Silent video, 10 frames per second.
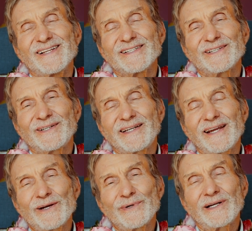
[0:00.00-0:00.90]
So
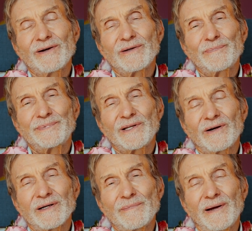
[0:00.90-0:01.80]
today we're going to
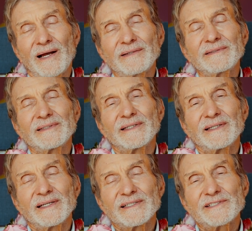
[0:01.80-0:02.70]
talk about
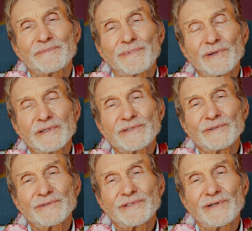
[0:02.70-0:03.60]

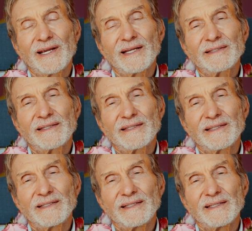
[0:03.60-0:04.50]
spiritual strength
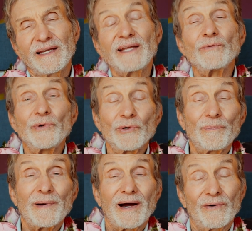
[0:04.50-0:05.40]
and
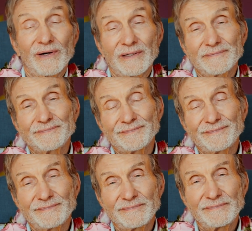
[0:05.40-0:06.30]
willpower.
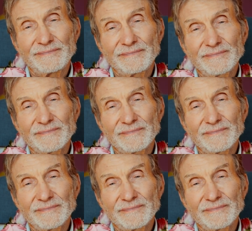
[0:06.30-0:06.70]
Mm.